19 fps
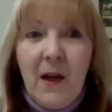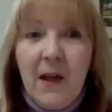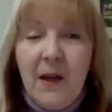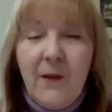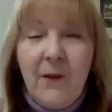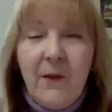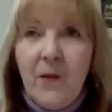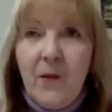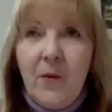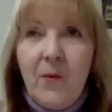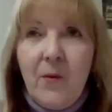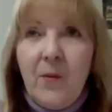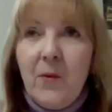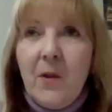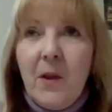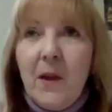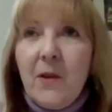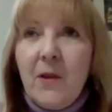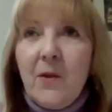any
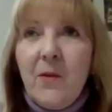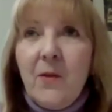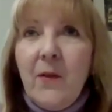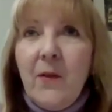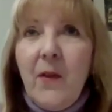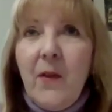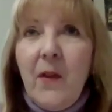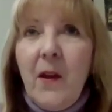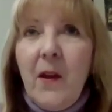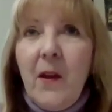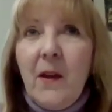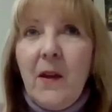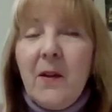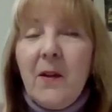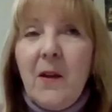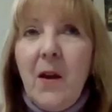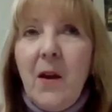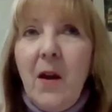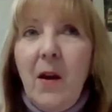food, I don't think.
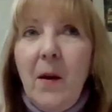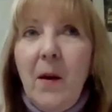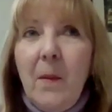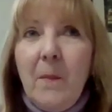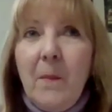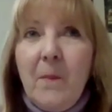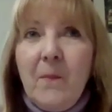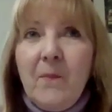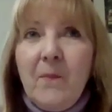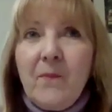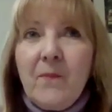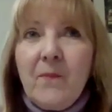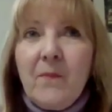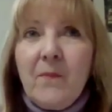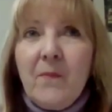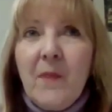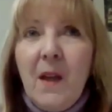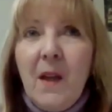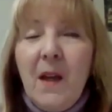Um,
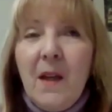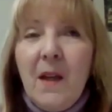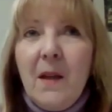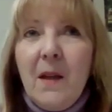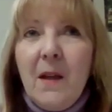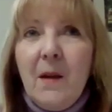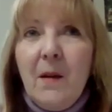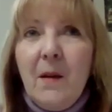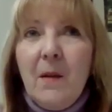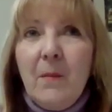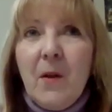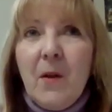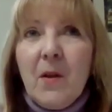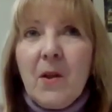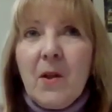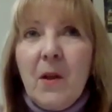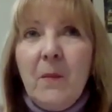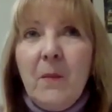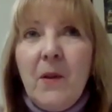
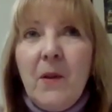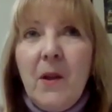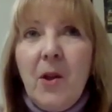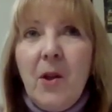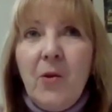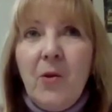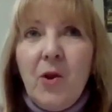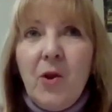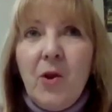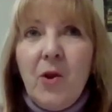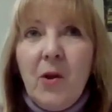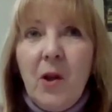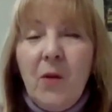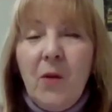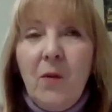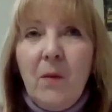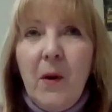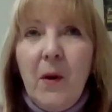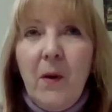but something you should
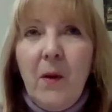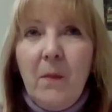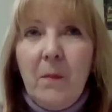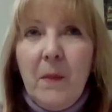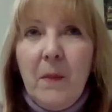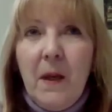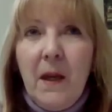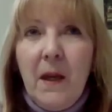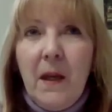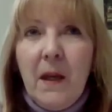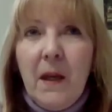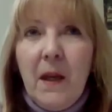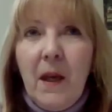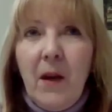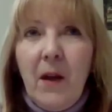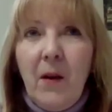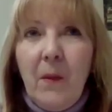know about me.